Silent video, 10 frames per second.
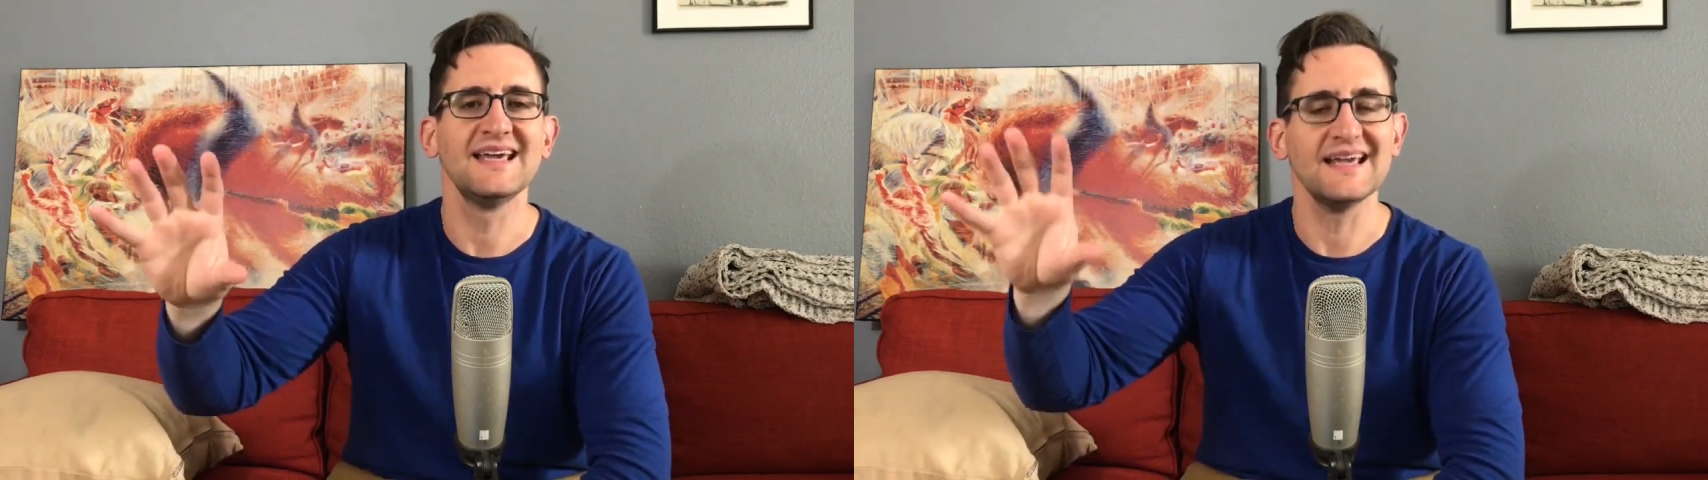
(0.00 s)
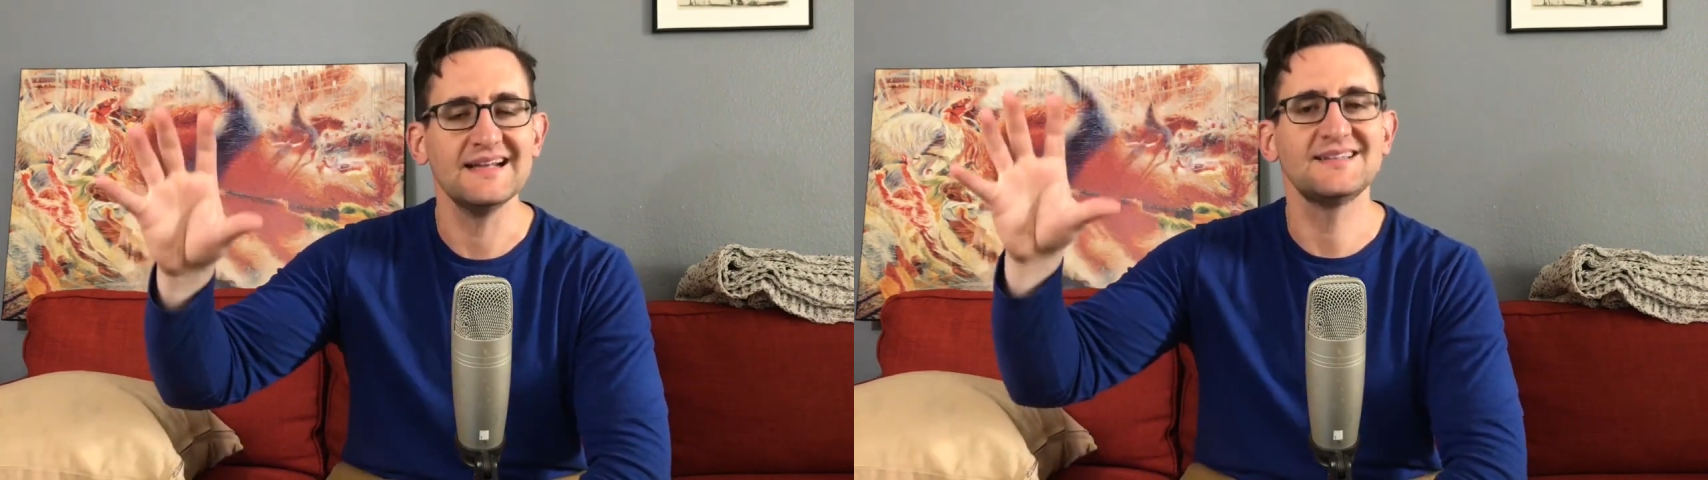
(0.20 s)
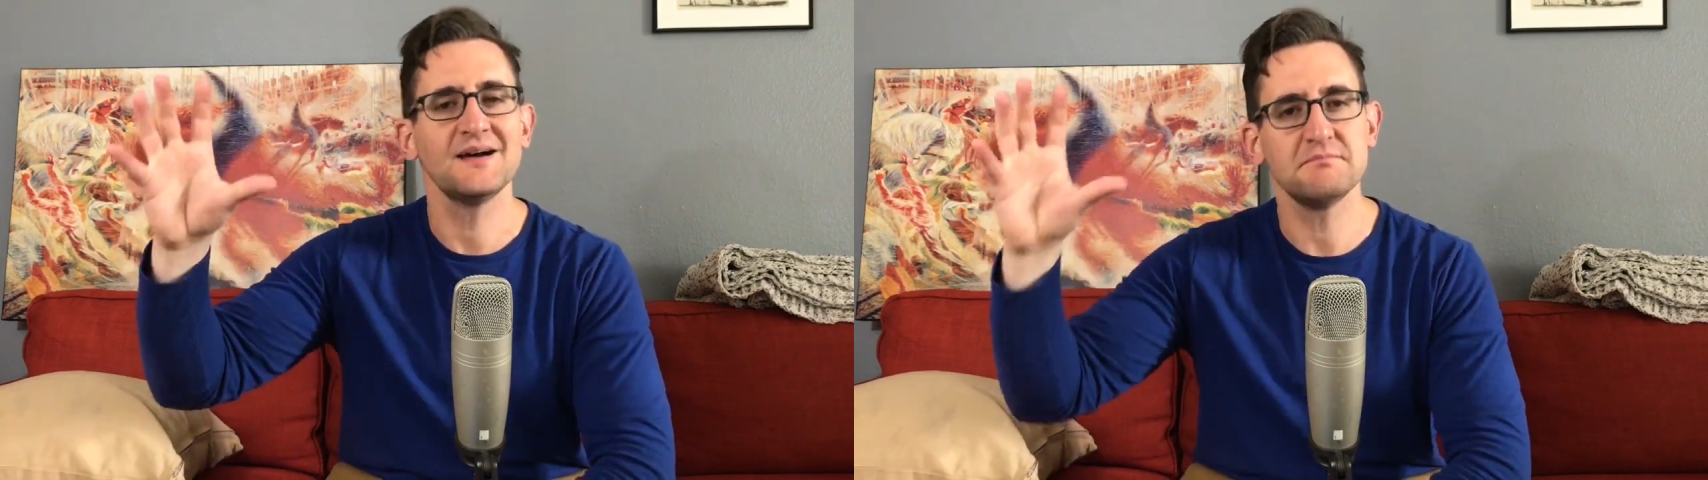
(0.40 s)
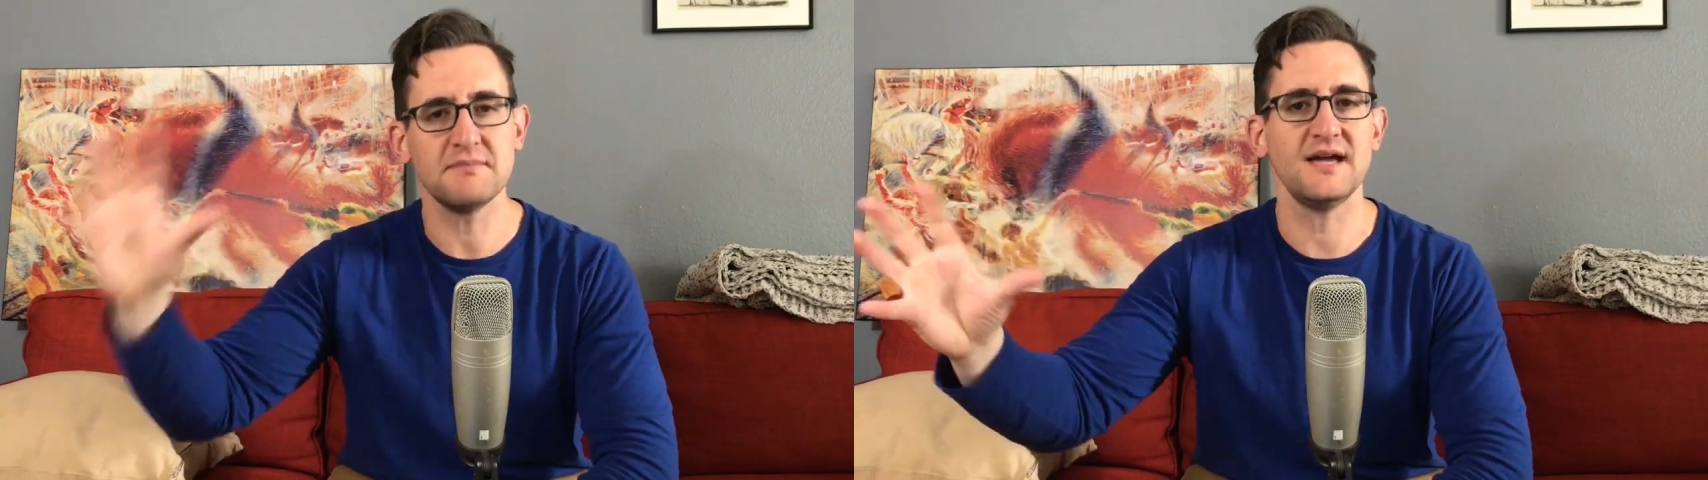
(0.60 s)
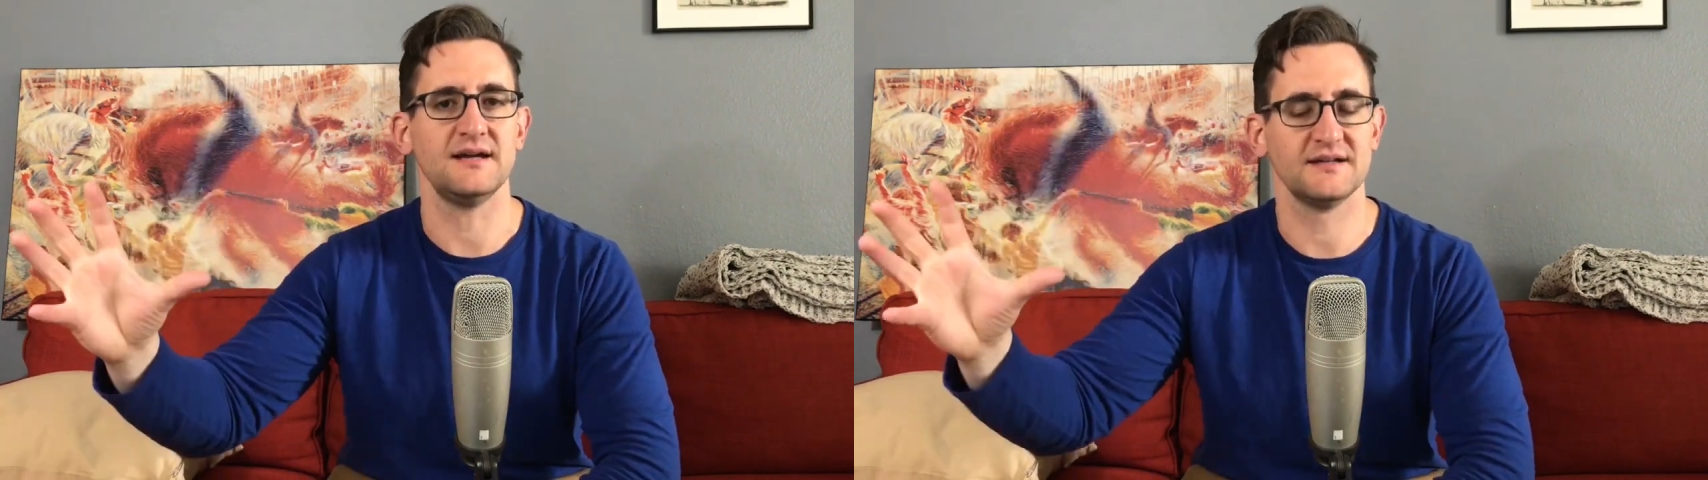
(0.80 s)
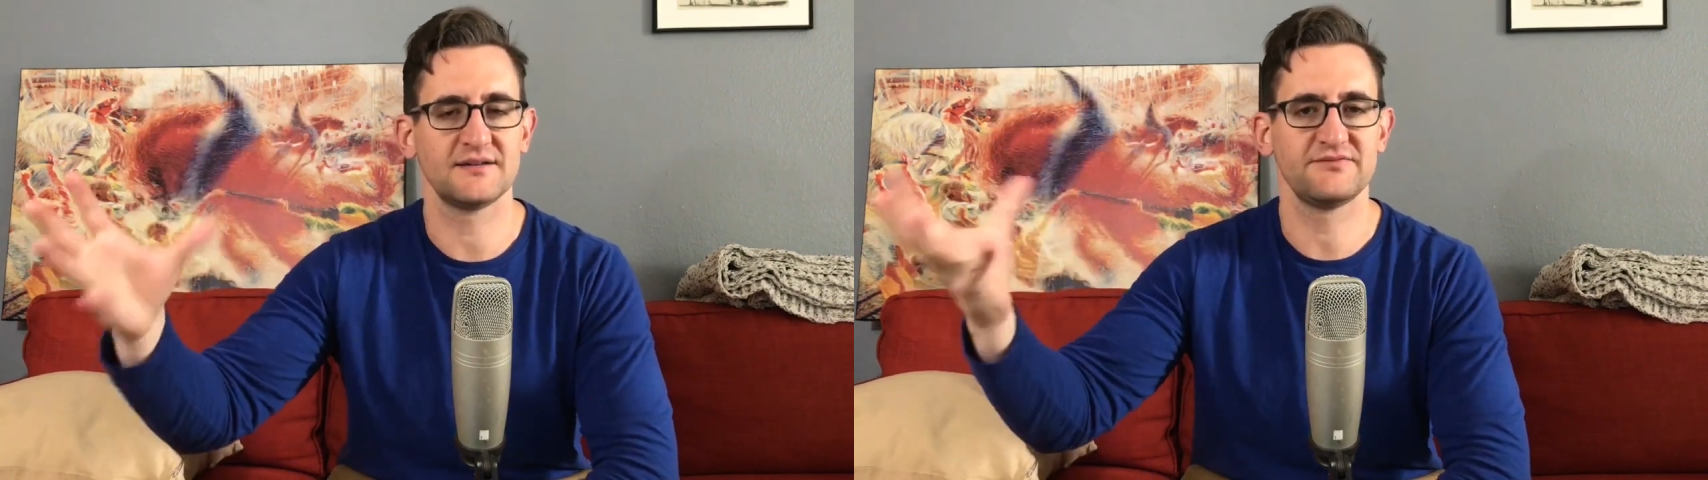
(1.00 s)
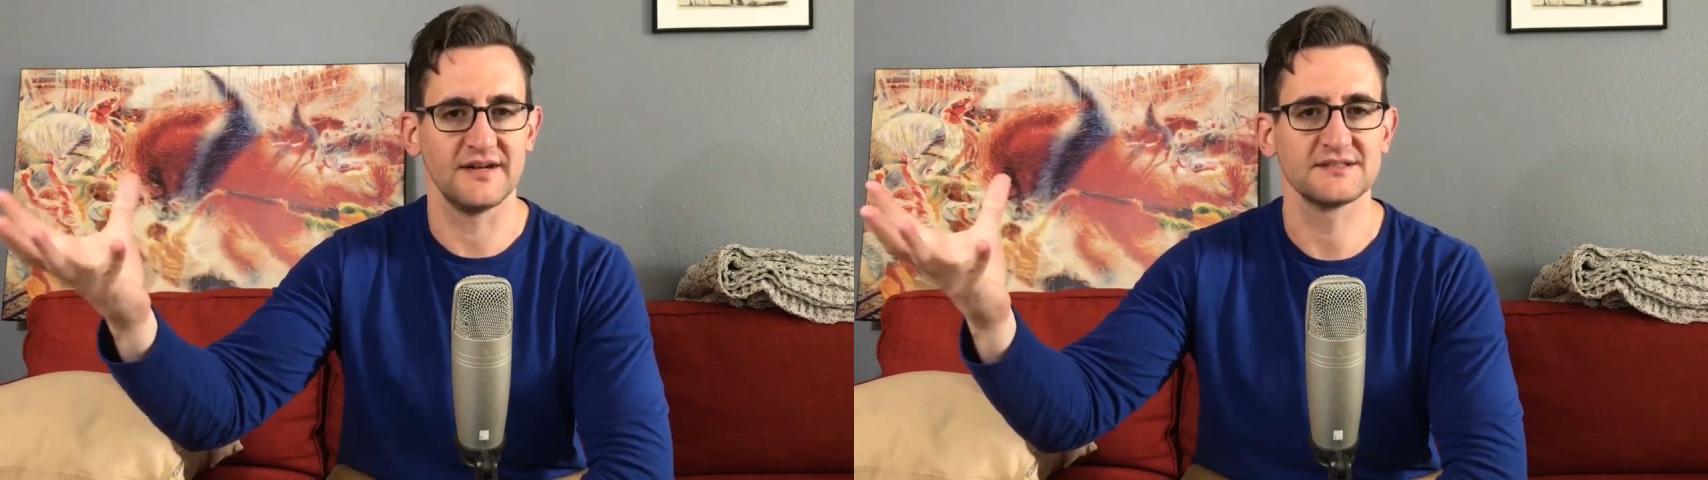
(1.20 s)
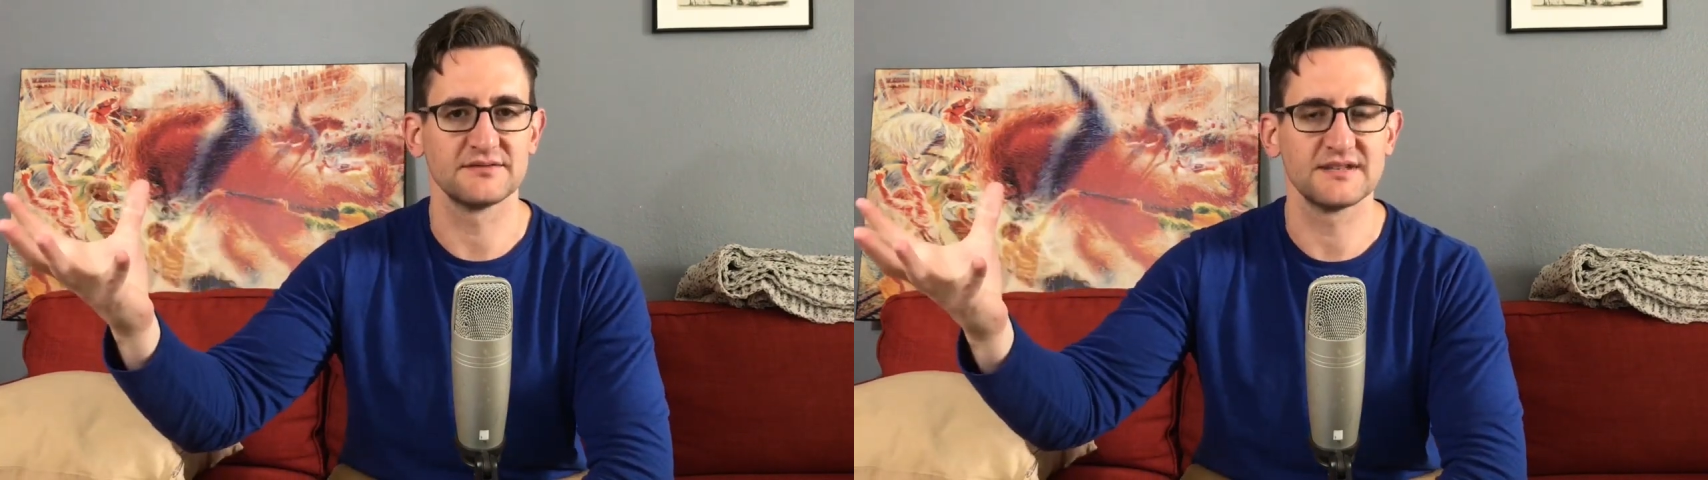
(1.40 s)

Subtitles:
into men effectively,